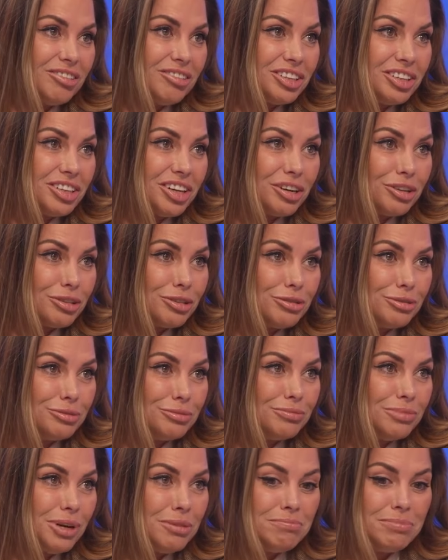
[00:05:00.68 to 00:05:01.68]
to
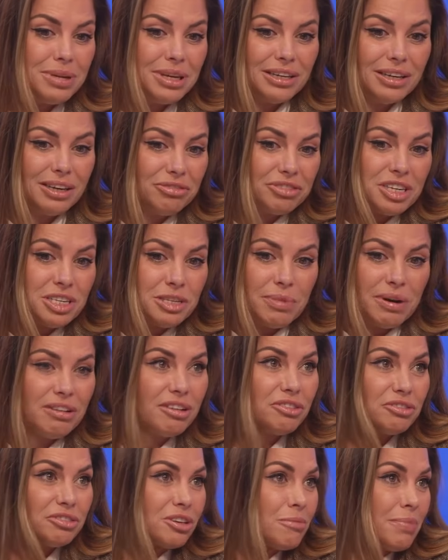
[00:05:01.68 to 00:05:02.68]
go and be a free
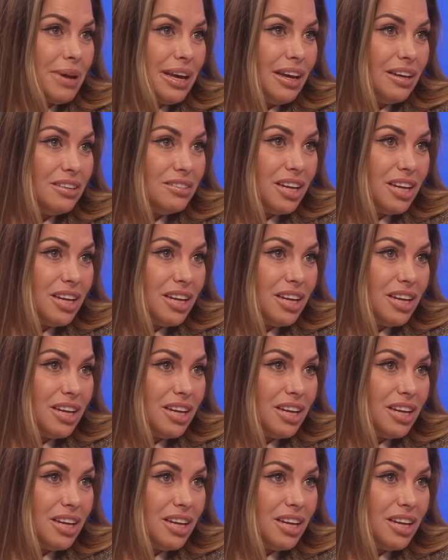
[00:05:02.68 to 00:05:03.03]
spirit for a bit,